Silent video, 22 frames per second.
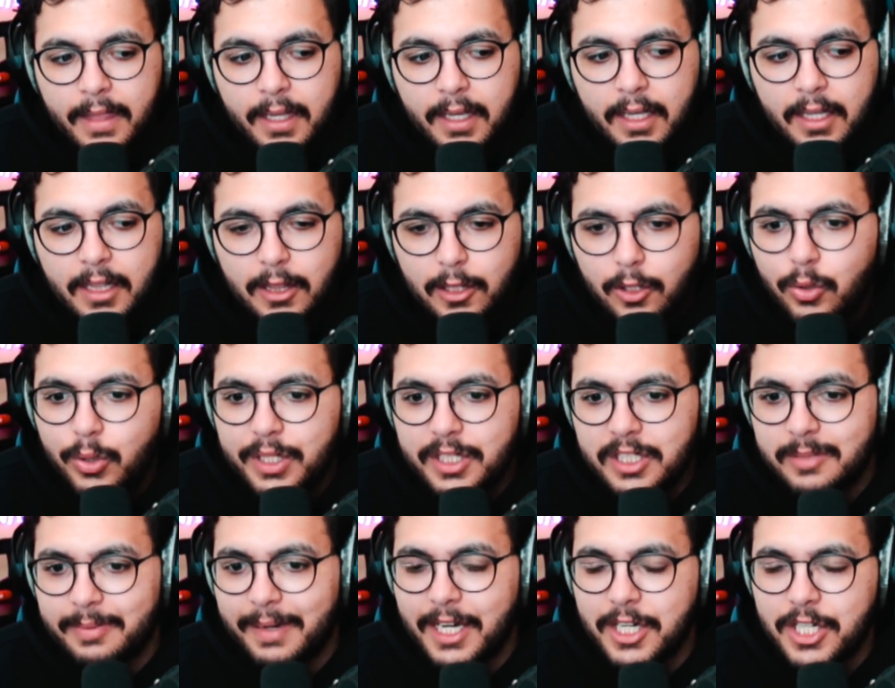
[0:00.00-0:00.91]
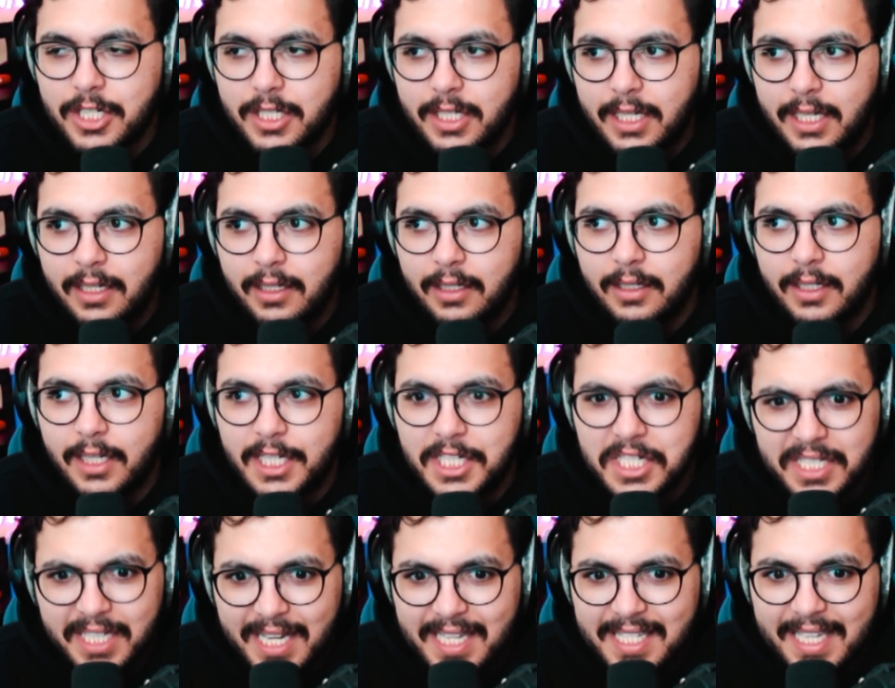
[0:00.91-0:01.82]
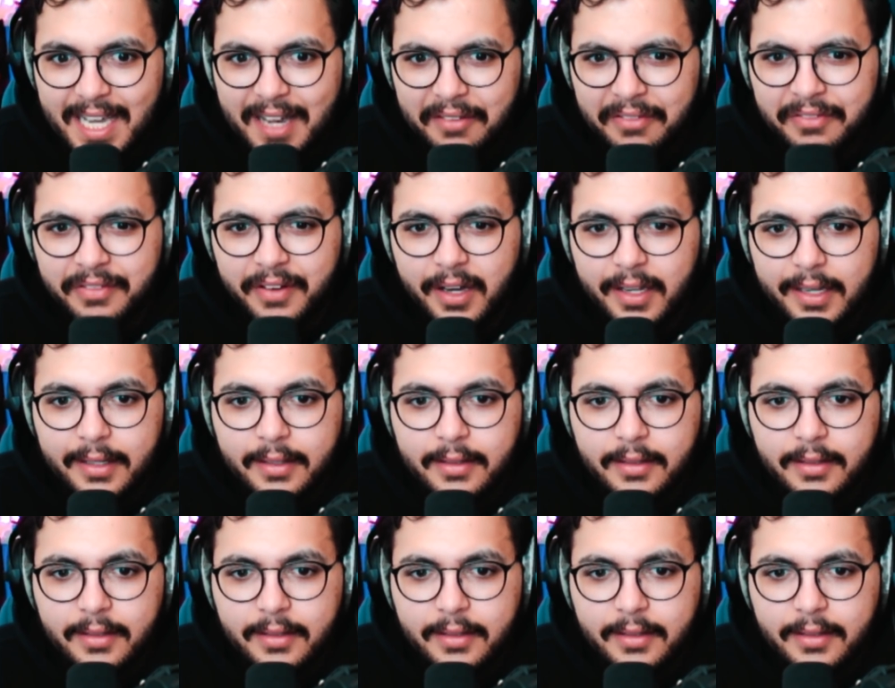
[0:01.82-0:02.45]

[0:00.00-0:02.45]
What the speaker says: Luke especially, he just likes to have fun.